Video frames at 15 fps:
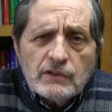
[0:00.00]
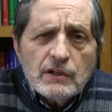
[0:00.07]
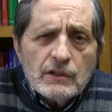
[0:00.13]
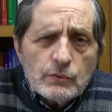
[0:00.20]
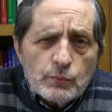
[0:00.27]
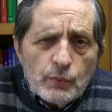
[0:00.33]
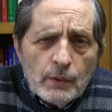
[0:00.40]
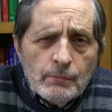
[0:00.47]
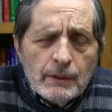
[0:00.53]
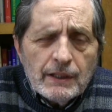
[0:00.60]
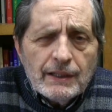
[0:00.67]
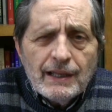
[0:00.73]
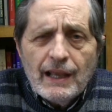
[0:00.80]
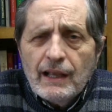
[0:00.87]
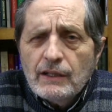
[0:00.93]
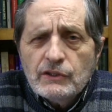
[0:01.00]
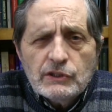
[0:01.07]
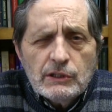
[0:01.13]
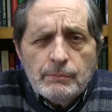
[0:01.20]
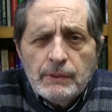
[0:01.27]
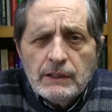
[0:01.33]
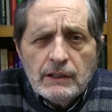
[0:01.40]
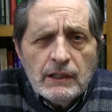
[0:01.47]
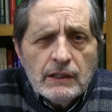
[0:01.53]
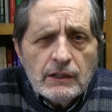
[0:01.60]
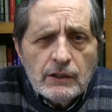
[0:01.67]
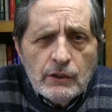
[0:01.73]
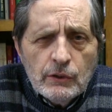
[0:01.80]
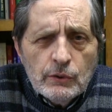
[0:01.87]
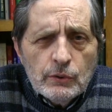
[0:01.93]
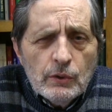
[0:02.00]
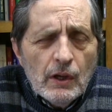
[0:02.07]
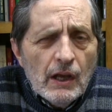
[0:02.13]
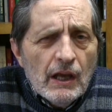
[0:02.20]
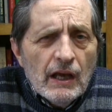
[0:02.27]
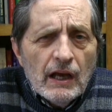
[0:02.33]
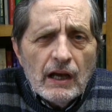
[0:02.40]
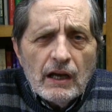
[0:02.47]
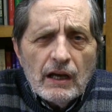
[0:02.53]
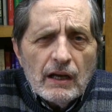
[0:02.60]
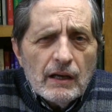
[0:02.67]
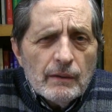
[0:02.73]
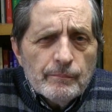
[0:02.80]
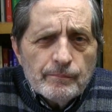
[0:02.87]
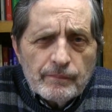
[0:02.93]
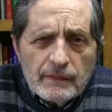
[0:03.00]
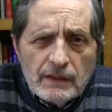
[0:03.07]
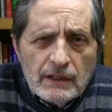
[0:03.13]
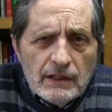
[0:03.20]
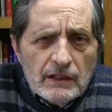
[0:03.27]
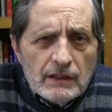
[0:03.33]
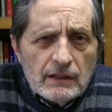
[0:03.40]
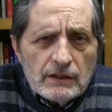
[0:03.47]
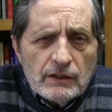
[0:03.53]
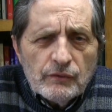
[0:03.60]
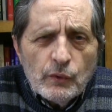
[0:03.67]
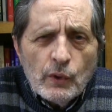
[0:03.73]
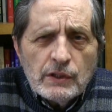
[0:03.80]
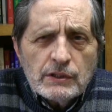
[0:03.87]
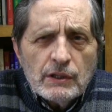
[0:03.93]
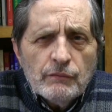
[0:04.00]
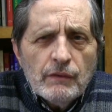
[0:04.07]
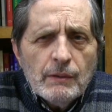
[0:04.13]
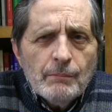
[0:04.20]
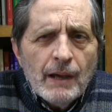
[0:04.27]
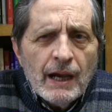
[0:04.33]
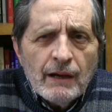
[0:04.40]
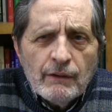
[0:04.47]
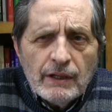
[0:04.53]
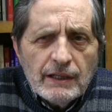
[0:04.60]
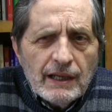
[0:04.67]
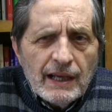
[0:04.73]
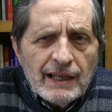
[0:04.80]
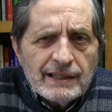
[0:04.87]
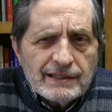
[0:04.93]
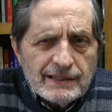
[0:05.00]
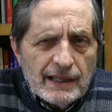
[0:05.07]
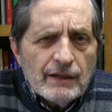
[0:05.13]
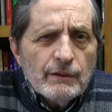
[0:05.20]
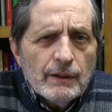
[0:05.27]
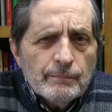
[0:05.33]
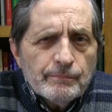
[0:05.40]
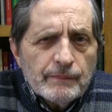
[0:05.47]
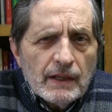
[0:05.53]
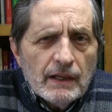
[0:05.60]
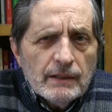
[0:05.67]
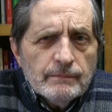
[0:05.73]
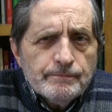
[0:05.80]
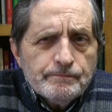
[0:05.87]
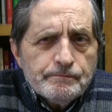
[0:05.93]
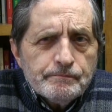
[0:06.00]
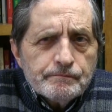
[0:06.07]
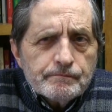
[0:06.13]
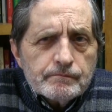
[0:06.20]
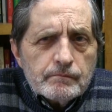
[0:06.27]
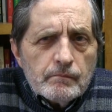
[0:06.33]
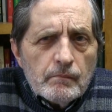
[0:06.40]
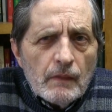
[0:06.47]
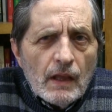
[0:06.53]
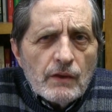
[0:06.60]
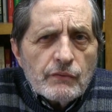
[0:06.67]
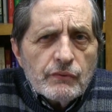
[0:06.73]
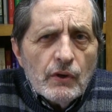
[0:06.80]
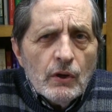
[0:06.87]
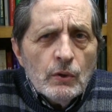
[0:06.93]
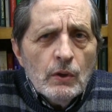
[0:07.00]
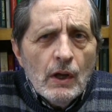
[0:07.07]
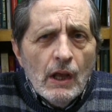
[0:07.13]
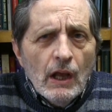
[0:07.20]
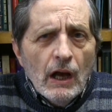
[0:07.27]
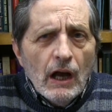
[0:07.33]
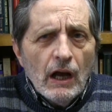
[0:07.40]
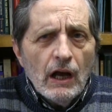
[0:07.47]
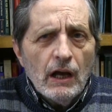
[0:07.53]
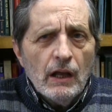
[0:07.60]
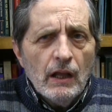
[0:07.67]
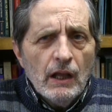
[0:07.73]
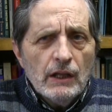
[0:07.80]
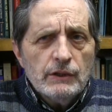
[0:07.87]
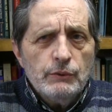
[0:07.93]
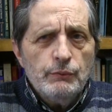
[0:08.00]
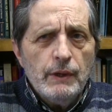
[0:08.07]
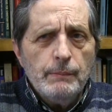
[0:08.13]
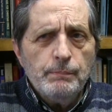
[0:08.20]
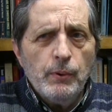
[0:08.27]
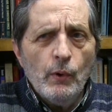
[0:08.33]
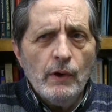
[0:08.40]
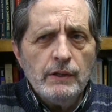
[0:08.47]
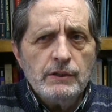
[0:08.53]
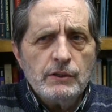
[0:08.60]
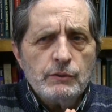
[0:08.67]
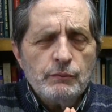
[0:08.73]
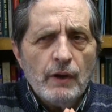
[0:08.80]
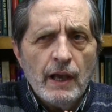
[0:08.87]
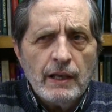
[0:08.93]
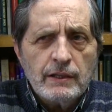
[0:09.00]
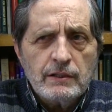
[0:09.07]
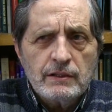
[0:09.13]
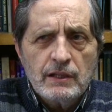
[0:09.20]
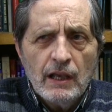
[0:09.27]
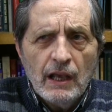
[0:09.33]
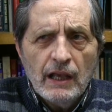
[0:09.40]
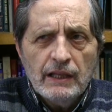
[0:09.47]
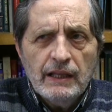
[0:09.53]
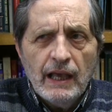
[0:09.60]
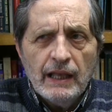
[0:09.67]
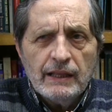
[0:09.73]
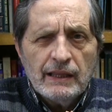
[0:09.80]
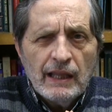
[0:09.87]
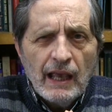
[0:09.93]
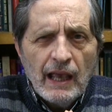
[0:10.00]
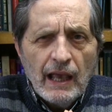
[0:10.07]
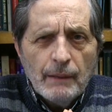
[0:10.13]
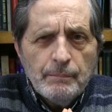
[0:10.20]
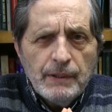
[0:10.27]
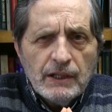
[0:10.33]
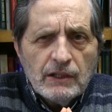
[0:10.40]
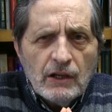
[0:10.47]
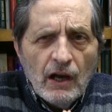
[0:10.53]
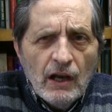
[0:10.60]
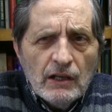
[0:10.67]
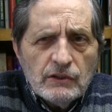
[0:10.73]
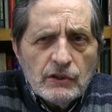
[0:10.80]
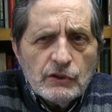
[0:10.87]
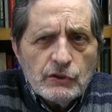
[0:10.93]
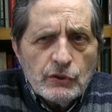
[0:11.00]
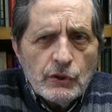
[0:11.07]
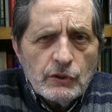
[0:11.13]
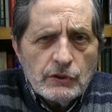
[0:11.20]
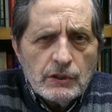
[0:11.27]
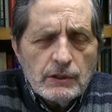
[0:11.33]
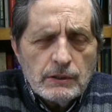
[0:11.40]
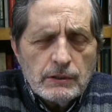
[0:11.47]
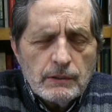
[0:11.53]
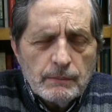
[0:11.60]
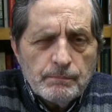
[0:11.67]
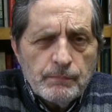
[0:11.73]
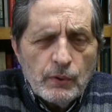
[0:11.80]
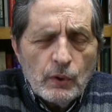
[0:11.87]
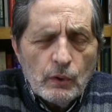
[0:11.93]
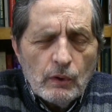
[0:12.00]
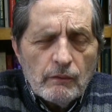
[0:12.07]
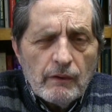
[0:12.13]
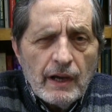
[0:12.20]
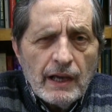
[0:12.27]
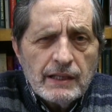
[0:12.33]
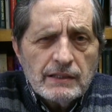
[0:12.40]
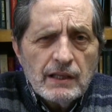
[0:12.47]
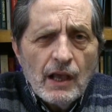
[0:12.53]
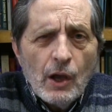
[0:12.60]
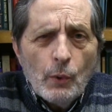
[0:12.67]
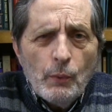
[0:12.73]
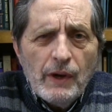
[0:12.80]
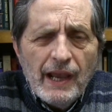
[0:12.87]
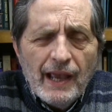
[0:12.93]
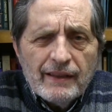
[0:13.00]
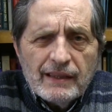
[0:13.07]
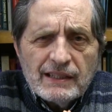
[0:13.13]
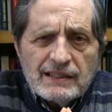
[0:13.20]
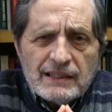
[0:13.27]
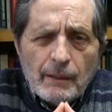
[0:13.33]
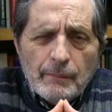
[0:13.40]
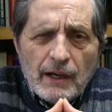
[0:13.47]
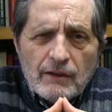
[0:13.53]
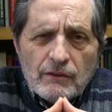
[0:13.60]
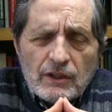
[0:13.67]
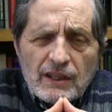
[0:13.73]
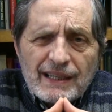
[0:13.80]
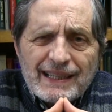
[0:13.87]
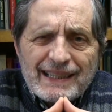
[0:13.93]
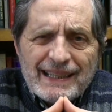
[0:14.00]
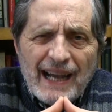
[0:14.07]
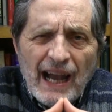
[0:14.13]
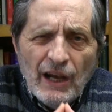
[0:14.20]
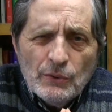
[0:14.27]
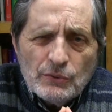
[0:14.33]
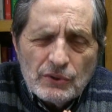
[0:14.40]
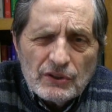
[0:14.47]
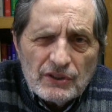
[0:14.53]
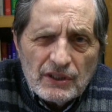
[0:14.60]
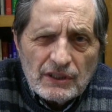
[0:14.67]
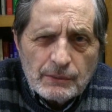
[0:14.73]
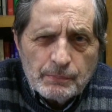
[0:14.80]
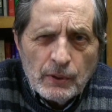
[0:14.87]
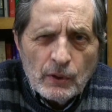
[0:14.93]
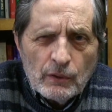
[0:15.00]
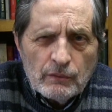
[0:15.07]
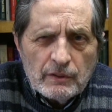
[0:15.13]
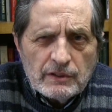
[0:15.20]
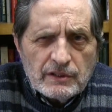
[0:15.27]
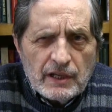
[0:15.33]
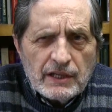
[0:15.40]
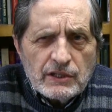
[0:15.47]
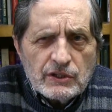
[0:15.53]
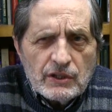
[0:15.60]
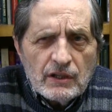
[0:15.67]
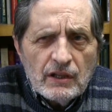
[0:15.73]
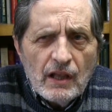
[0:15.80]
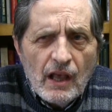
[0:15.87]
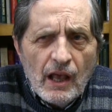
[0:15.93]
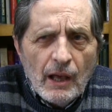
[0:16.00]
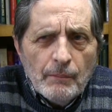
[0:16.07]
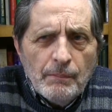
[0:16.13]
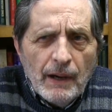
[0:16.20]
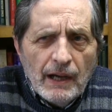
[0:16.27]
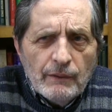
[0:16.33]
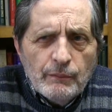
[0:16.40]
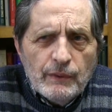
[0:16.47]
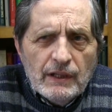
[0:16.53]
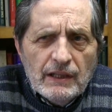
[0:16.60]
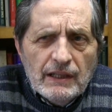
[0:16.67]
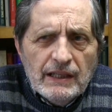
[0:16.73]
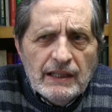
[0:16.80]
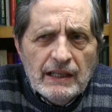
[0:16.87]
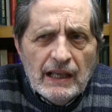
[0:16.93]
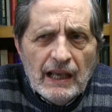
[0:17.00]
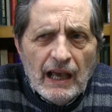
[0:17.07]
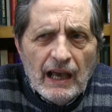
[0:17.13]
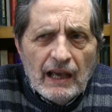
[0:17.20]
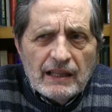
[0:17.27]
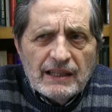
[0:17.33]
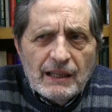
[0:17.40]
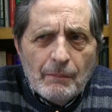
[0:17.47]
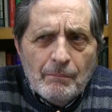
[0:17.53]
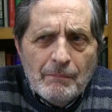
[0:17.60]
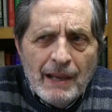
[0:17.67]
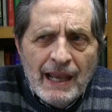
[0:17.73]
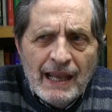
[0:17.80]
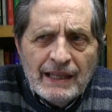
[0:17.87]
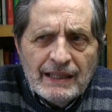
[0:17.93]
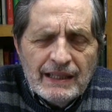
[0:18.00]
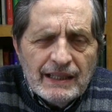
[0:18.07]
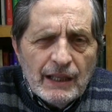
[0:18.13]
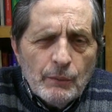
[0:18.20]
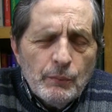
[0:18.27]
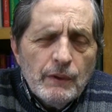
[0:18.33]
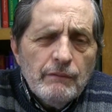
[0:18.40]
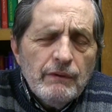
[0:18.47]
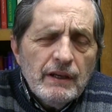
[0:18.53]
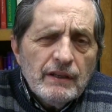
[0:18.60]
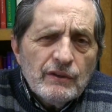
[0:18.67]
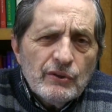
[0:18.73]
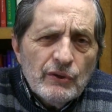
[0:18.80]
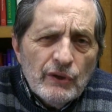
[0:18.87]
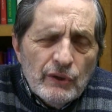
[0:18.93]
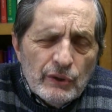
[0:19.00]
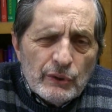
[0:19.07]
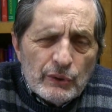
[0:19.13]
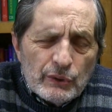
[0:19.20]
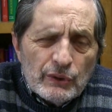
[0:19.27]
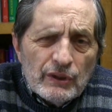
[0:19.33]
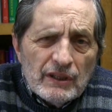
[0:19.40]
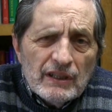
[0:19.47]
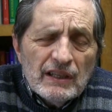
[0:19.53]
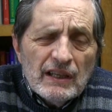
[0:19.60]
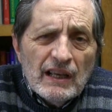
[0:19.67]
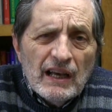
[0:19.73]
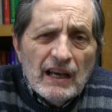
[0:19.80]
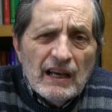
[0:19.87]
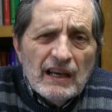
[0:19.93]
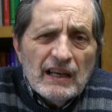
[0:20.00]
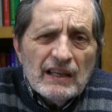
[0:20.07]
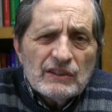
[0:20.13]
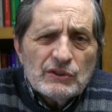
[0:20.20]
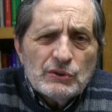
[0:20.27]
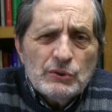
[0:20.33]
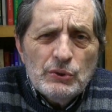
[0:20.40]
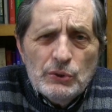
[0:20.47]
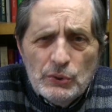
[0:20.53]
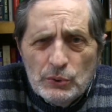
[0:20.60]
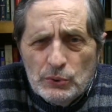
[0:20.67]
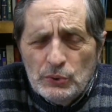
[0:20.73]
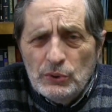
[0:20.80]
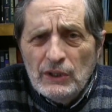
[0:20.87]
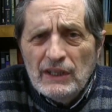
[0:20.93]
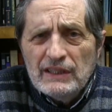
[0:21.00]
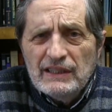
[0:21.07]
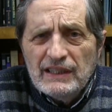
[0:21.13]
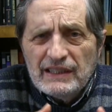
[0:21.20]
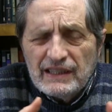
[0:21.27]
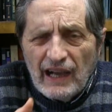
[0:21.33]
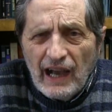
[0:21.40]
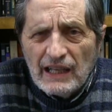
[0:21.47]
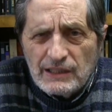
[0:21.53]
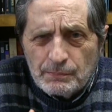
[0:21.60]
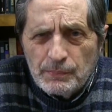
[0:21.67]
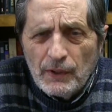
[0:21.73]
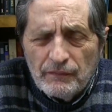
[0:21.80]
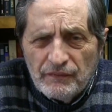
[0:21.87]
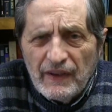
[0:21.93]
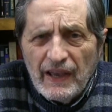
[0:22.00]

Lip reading: such as women, LGBTQ, the divorced and remarried, etc. So the reports stress that because the church is polarized, we have to somehow or other counter this polarization by really demanding that we return to the gospel